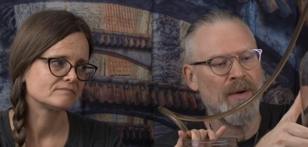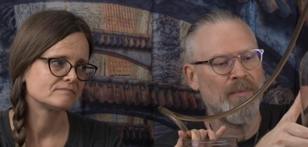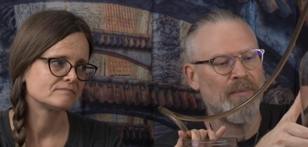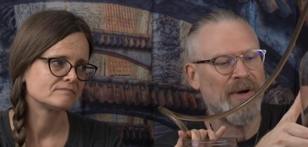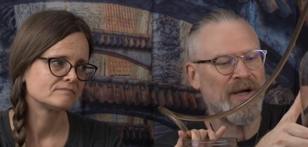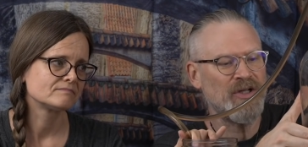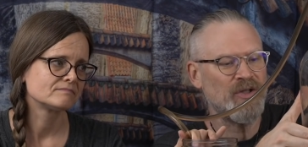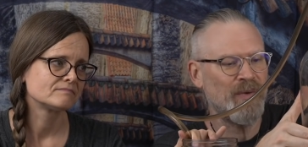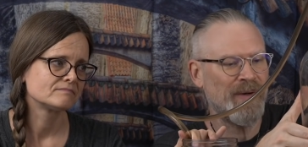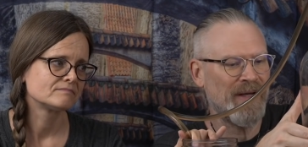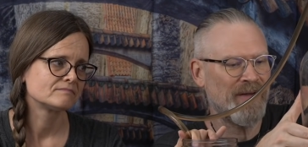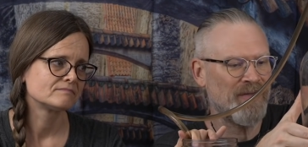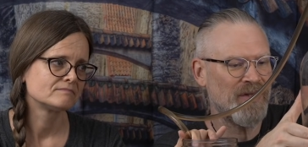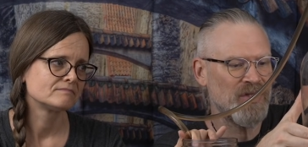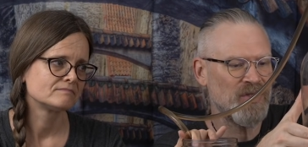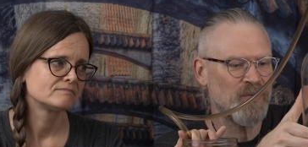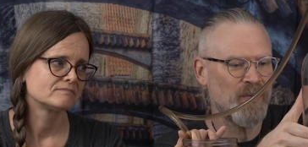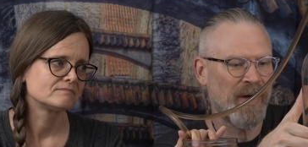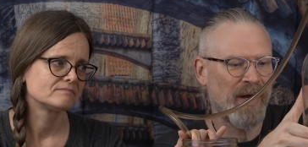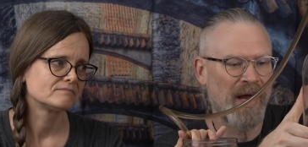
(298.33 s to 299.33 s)
Speaker 1: By doing it
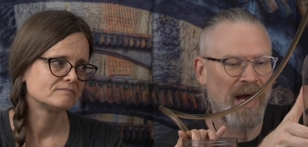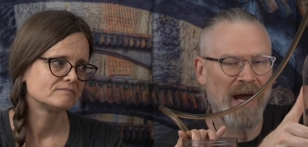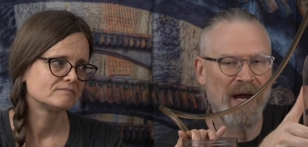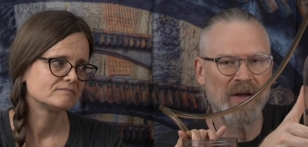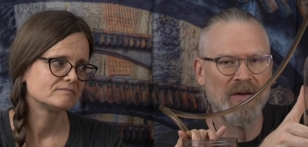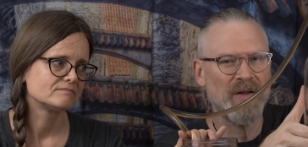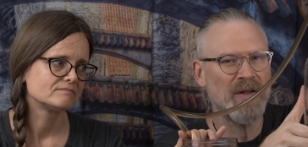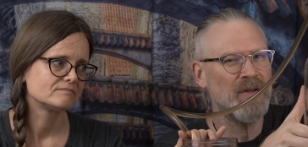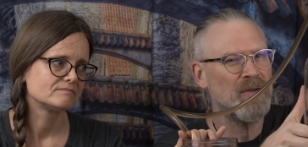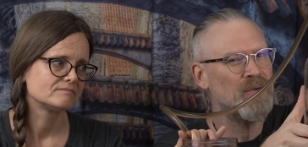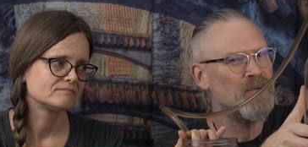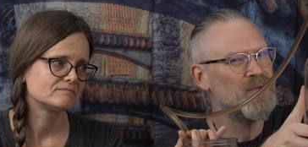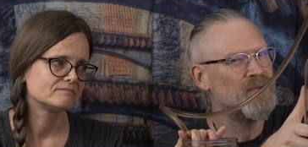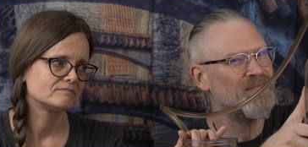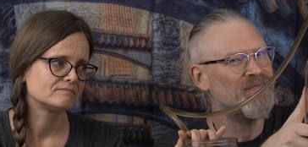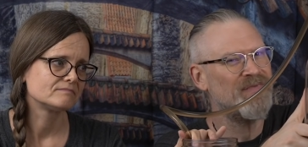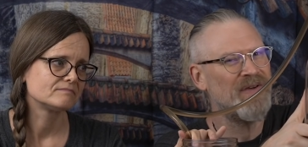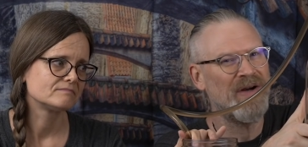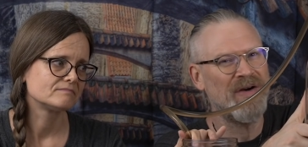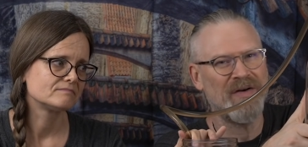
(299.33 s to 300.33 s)
this way, I only lose
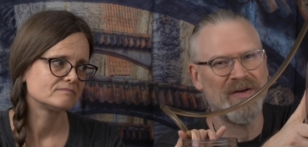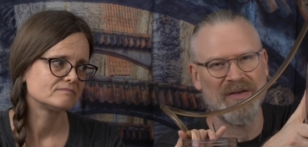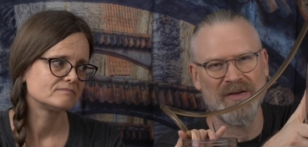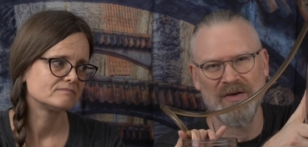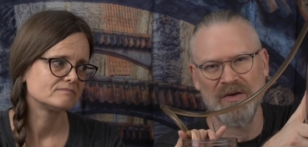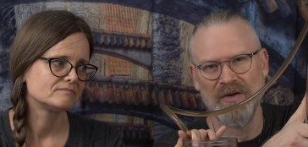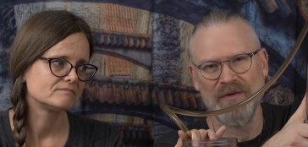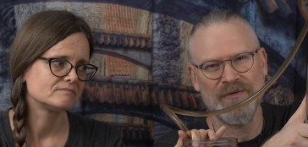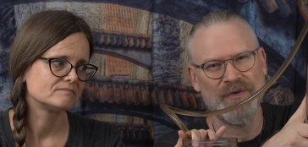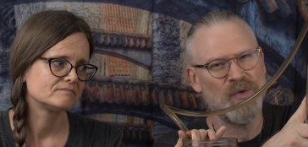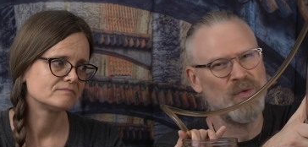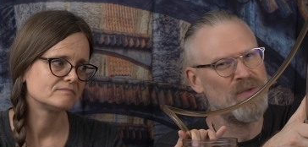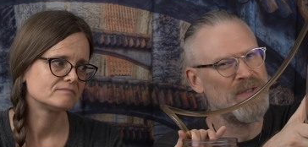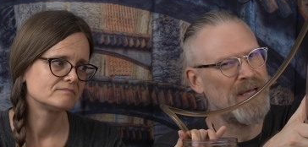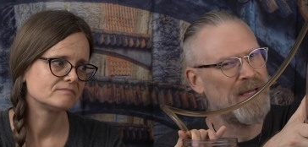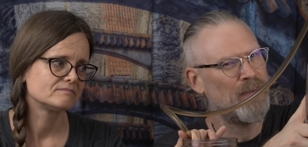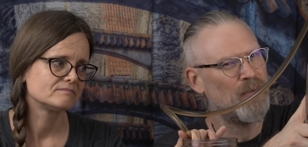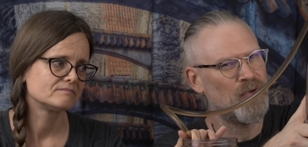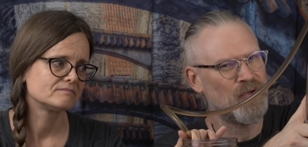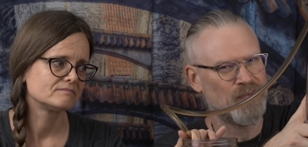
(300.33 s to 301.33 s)
very little, a few
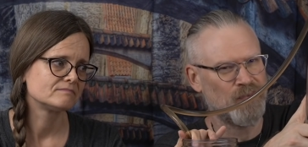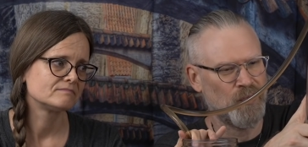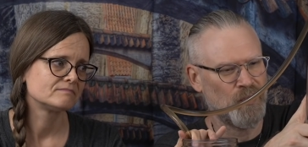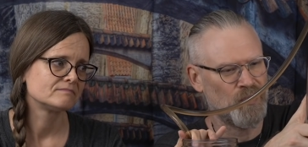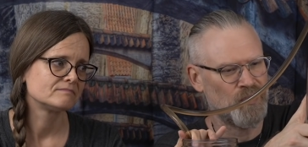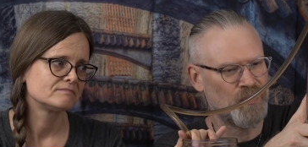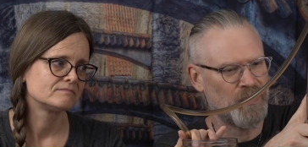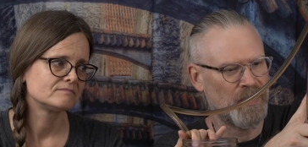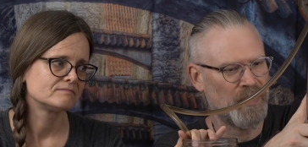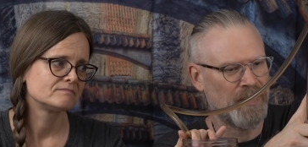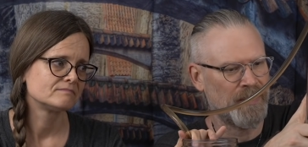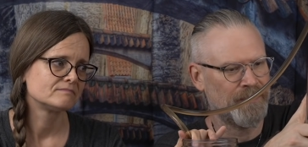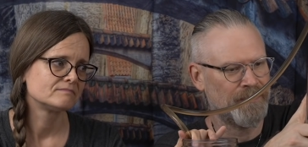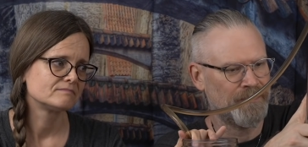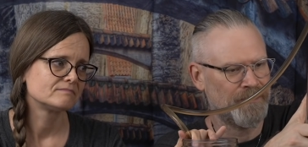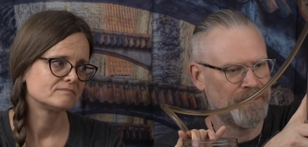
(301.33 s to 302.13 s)
tablespoons really.